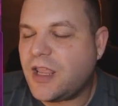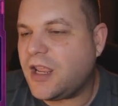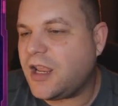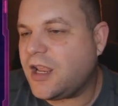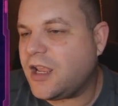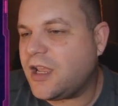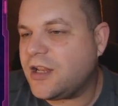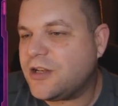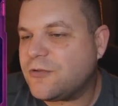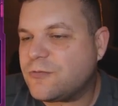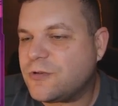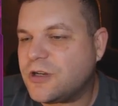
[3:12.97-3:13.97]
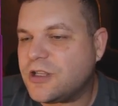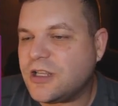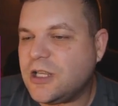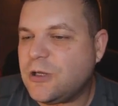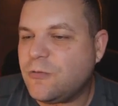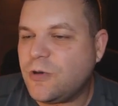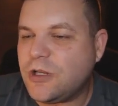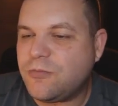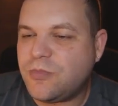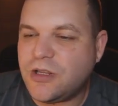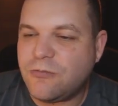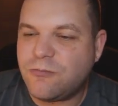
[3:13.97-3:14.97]
and really,
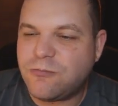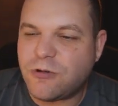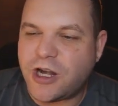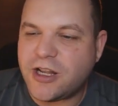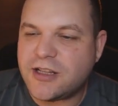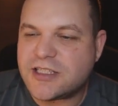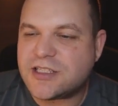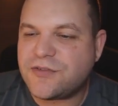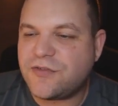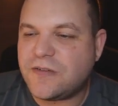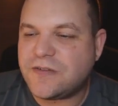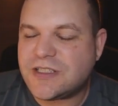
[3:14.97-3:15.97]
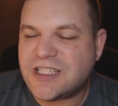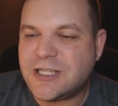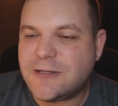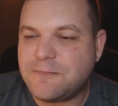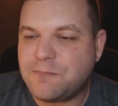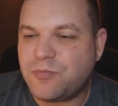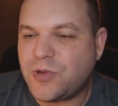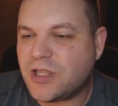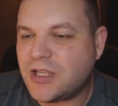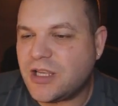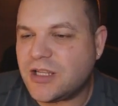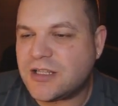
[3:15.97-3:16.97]
we'd be right in this fifteen
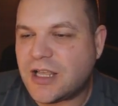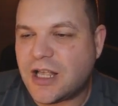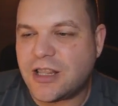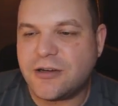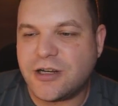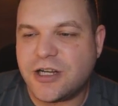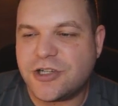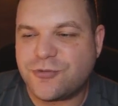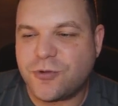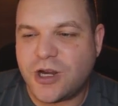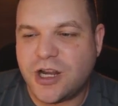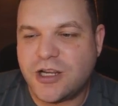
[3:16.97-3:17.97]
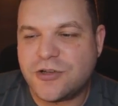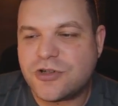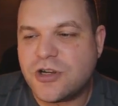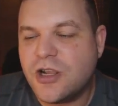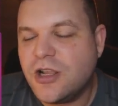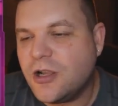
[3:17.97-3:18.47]
billion dollar ish range,